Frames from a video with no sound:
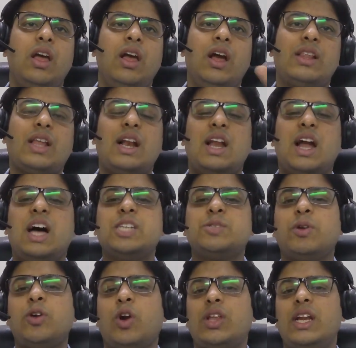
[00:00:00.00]
Then last
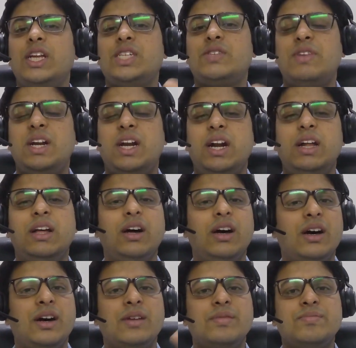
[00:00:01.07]
but not the least, we did
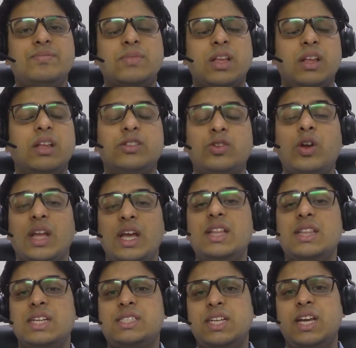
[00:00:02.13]
sorry,
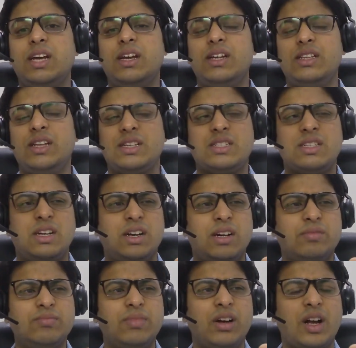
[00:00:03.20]
in this
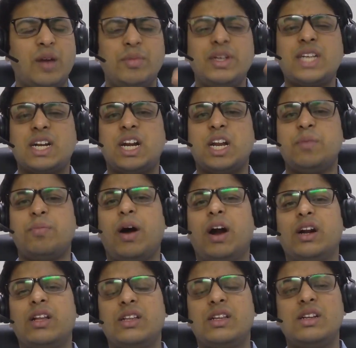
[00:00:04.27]
company secretary
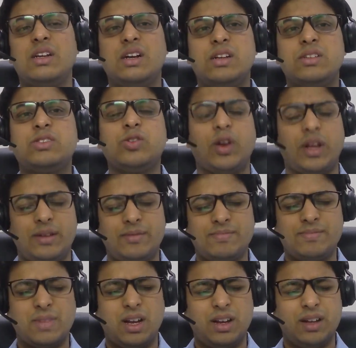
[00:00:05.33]
part, sorry,
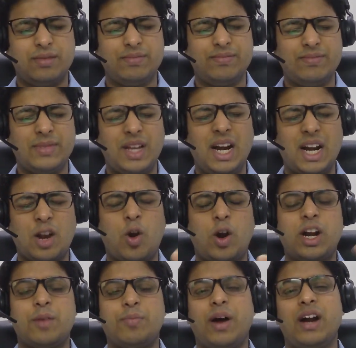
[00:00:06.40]
internal
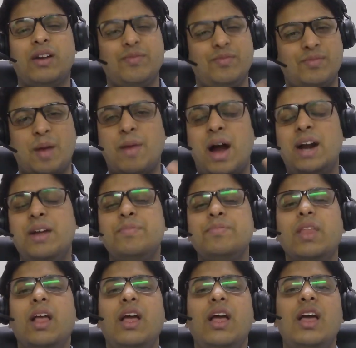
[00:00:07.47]
auditor part. My bad.
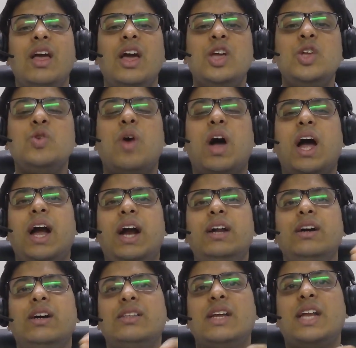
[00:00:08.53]
You
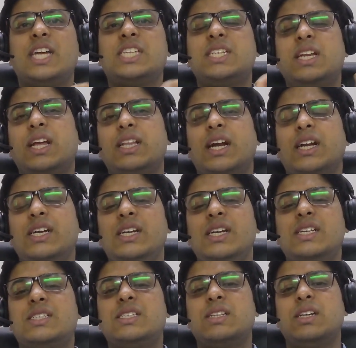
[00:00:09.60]
had the next area, that
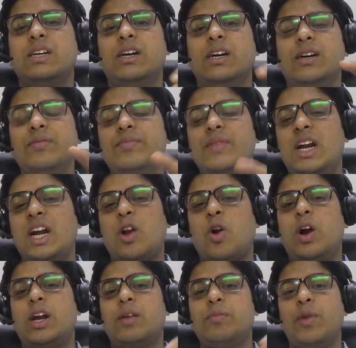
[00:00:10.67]
is the internal
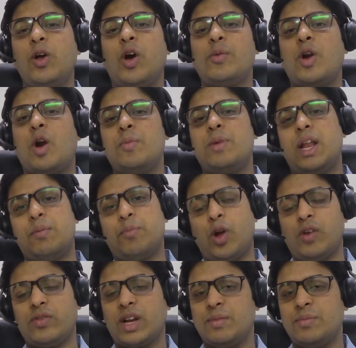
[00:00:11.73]
auditor may or may not be an
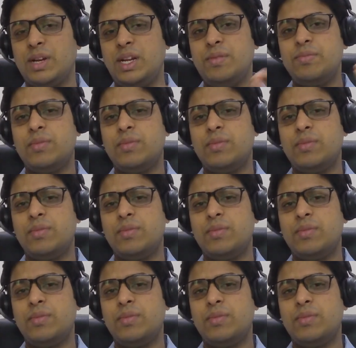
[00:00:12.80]
employee of the company.